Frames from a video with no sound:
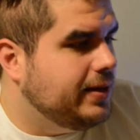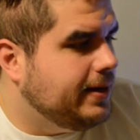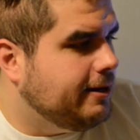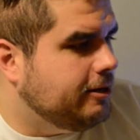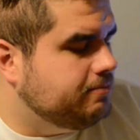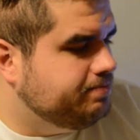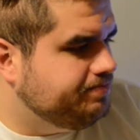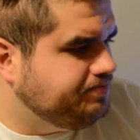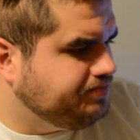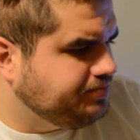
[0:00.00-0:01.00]

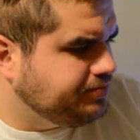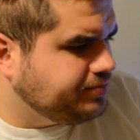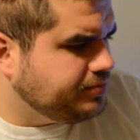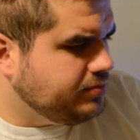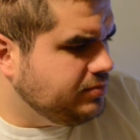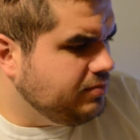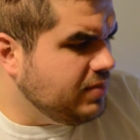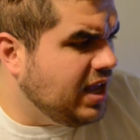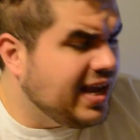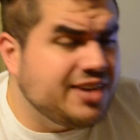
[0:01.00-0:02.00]

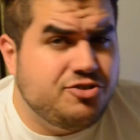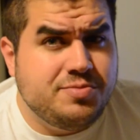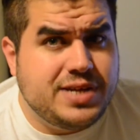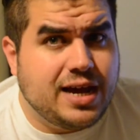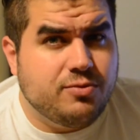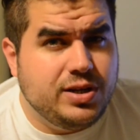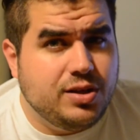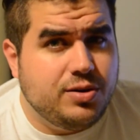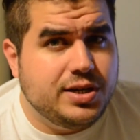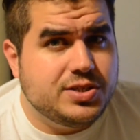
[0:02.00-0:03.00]
I got Doomtown
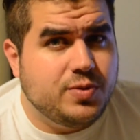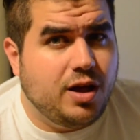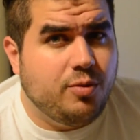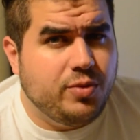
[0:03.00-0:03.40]
Reloaded as well.